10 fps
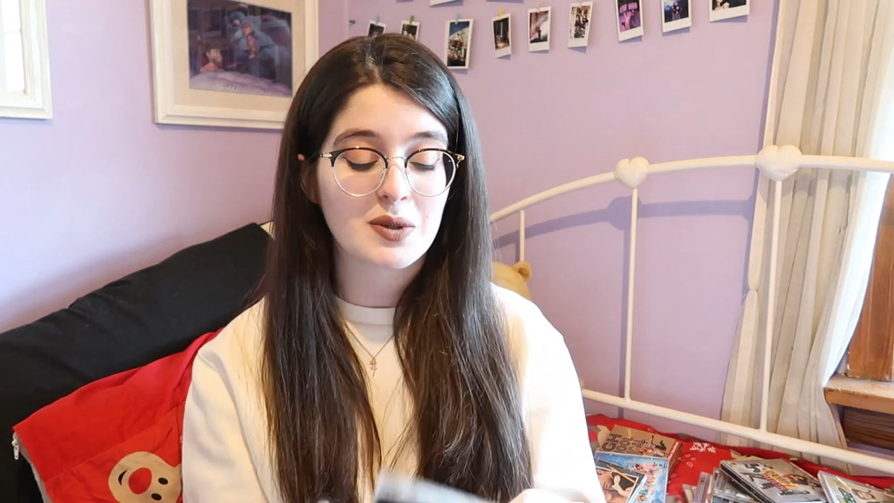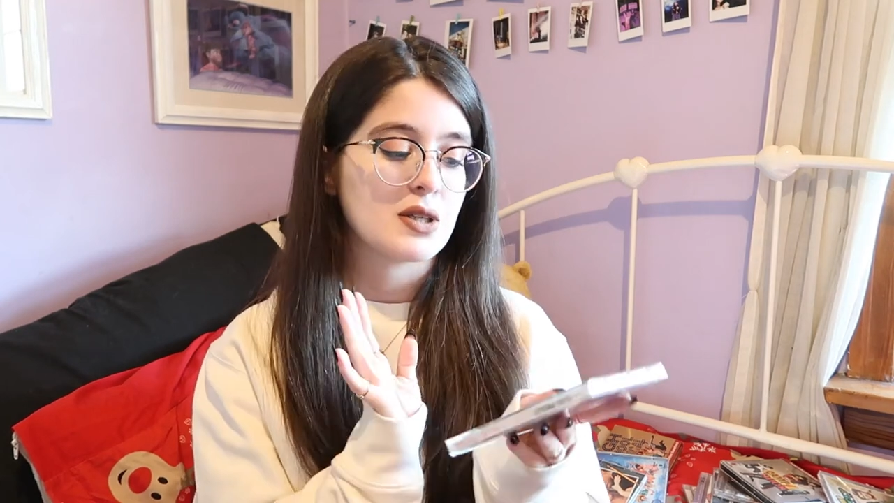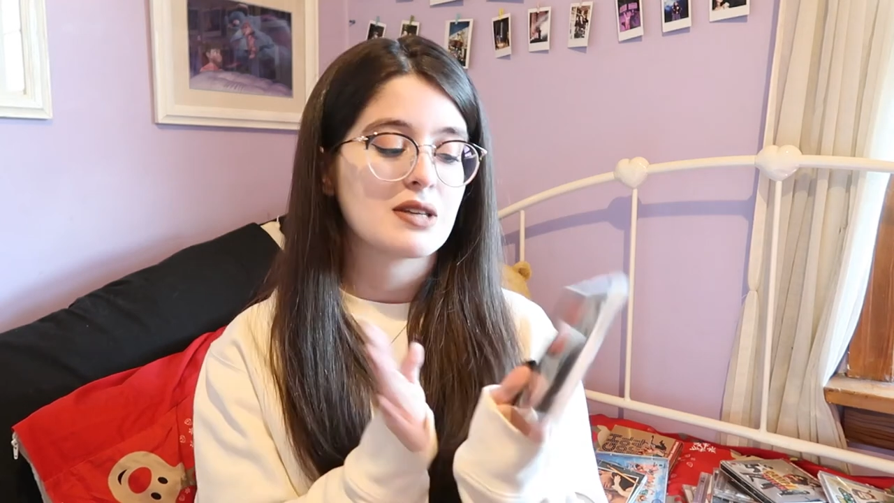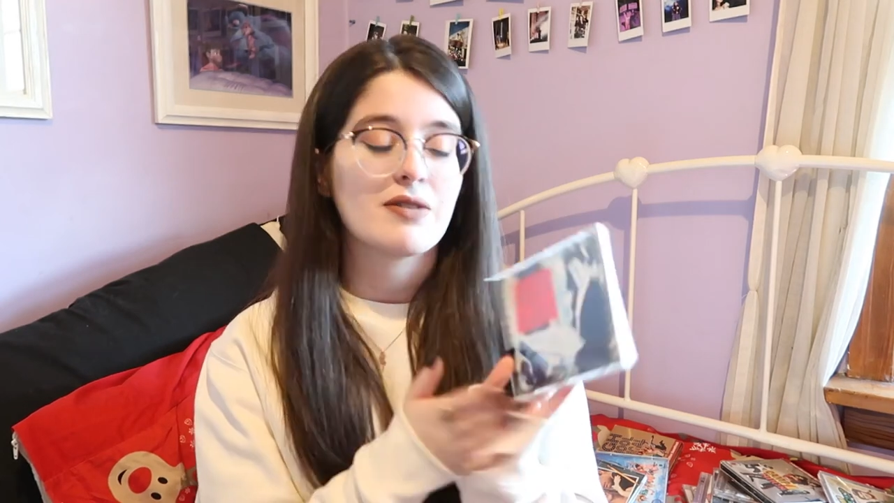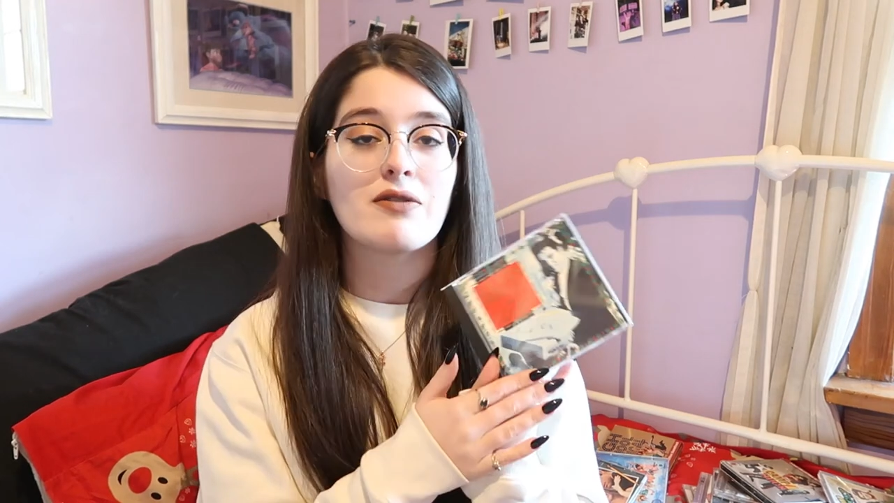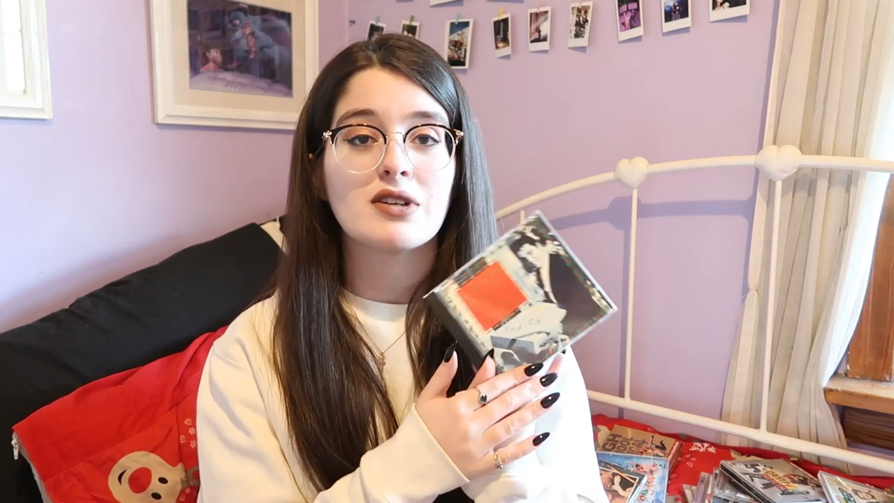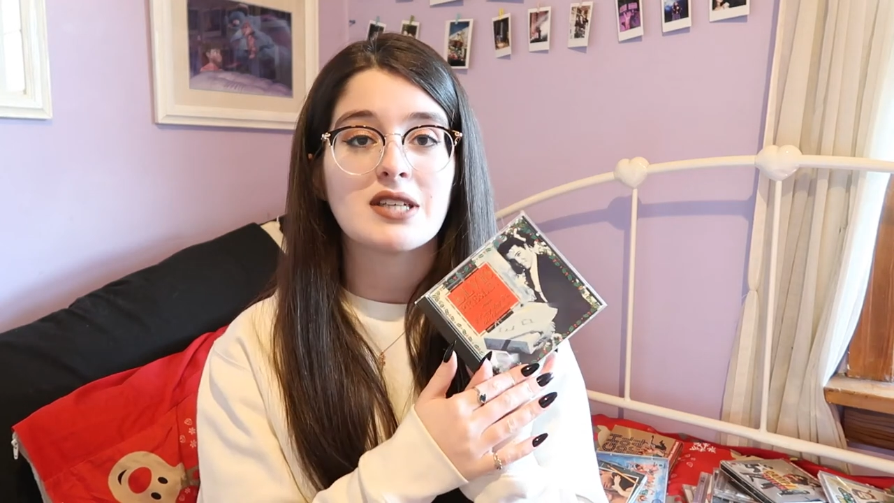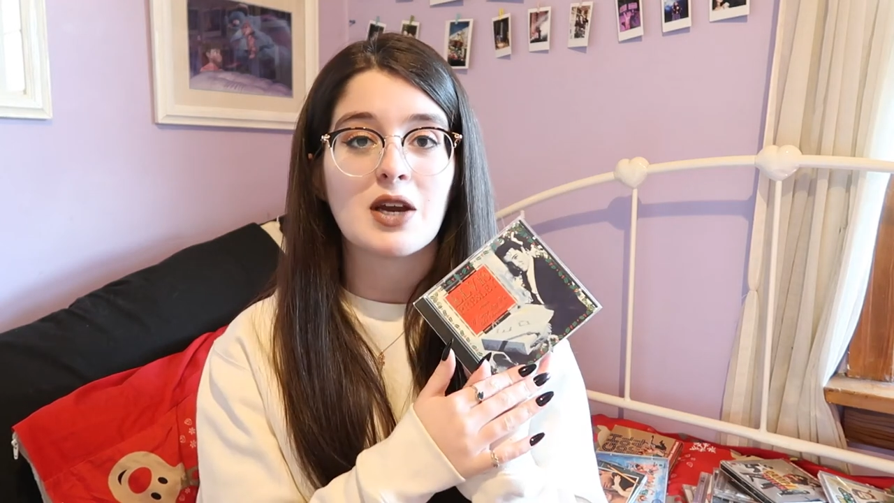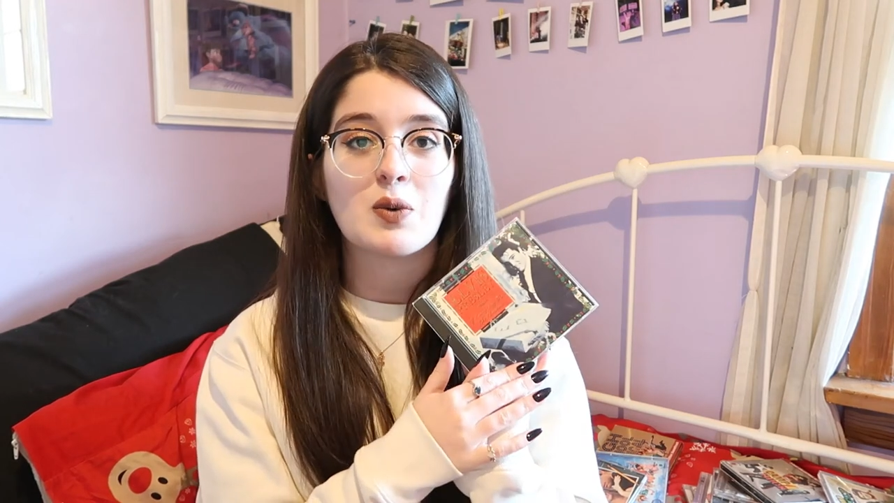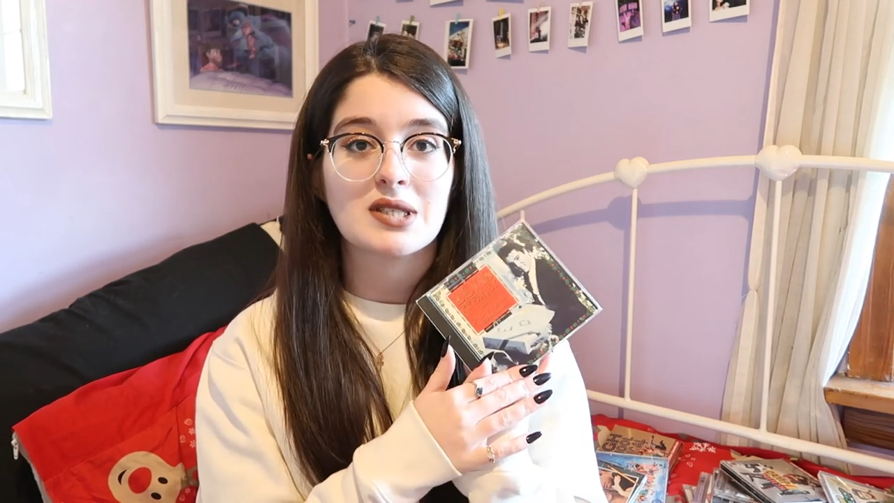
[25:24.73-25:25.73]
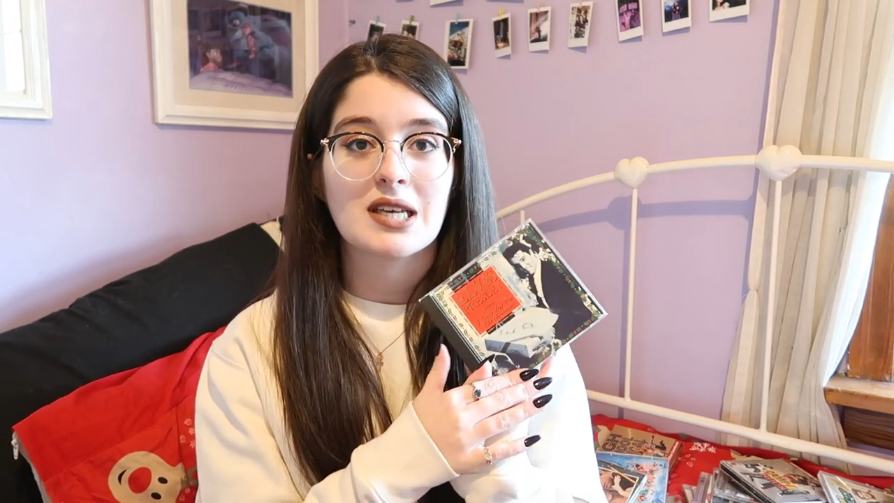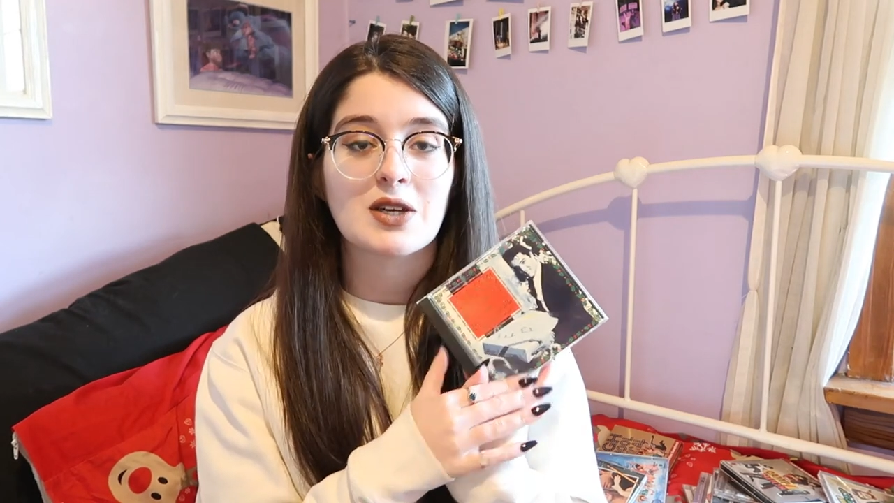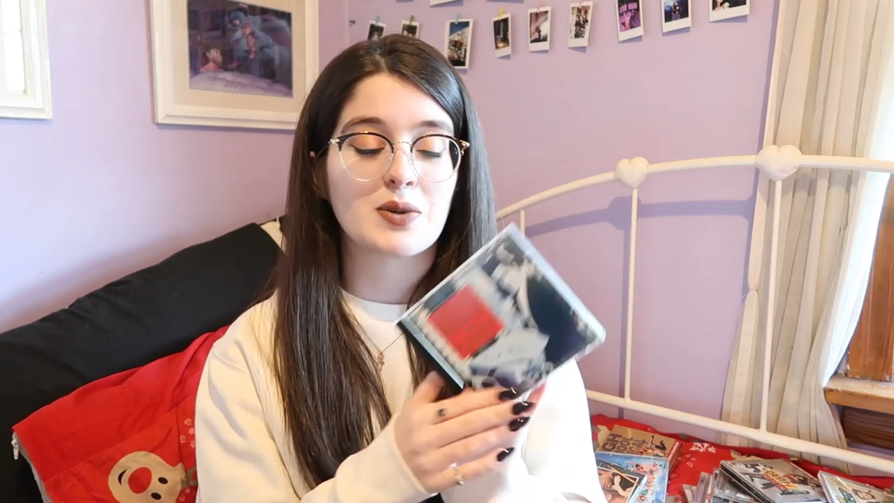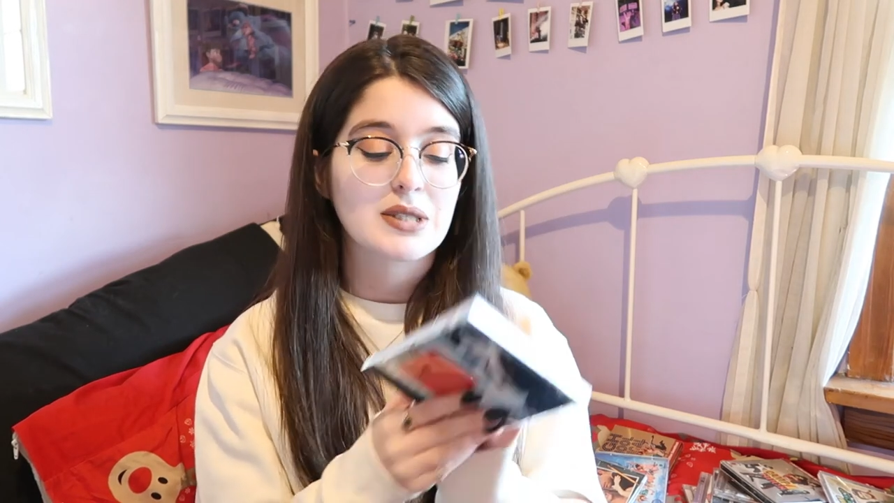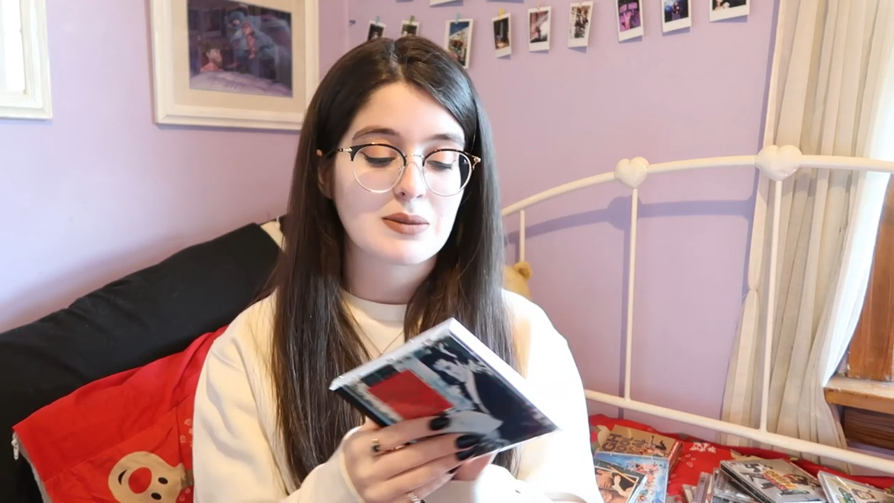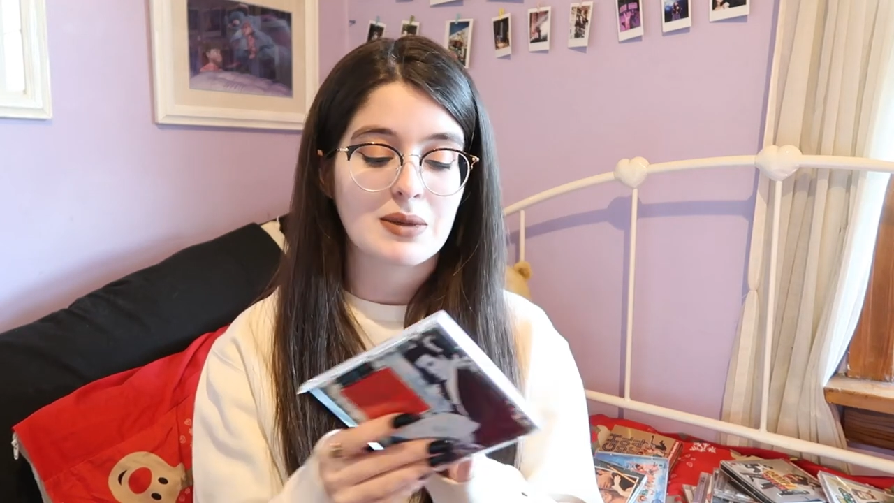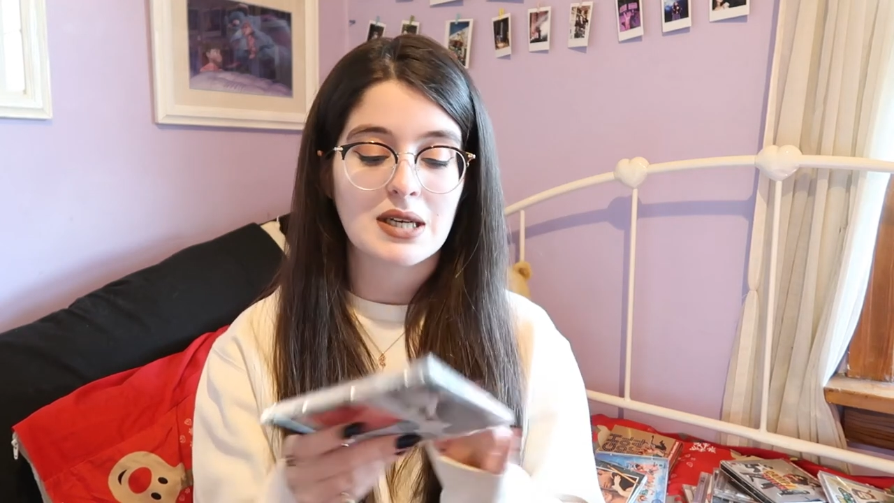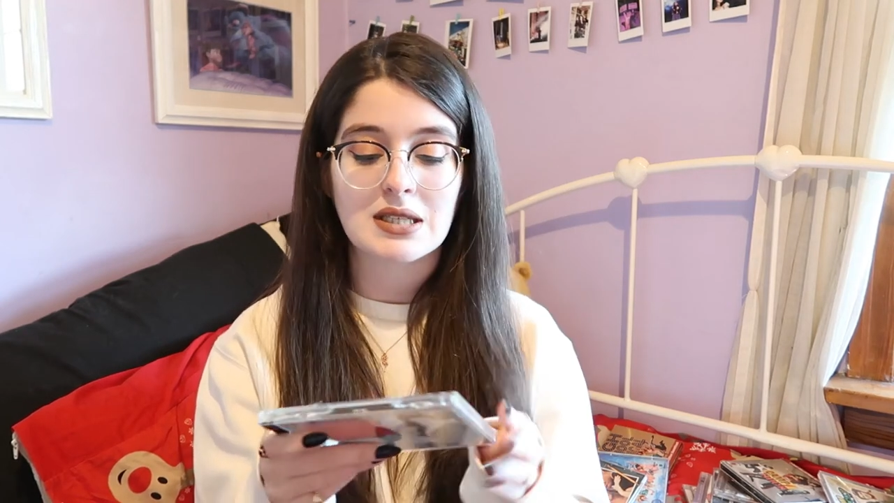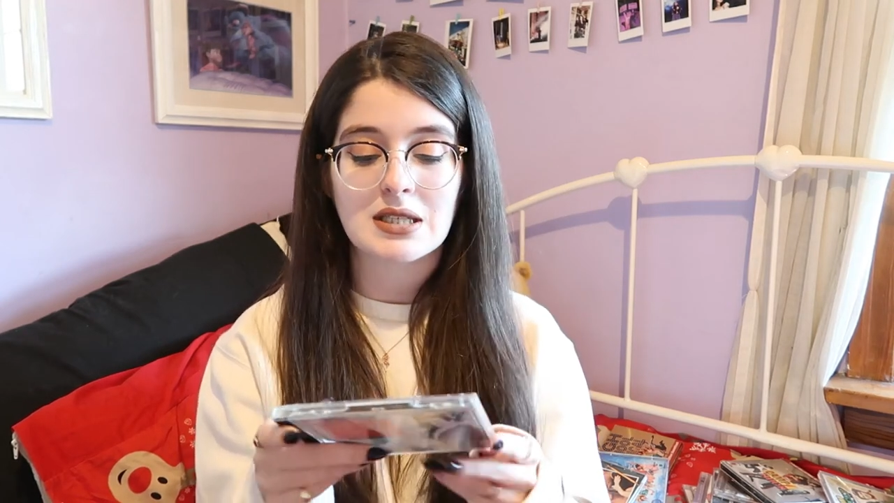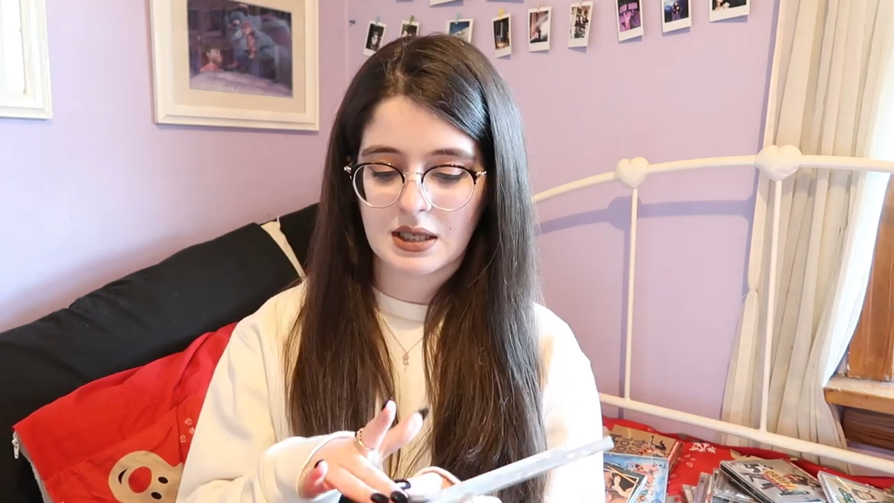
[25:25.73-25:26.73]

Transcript: So it's If Every Day Was Like Christmas.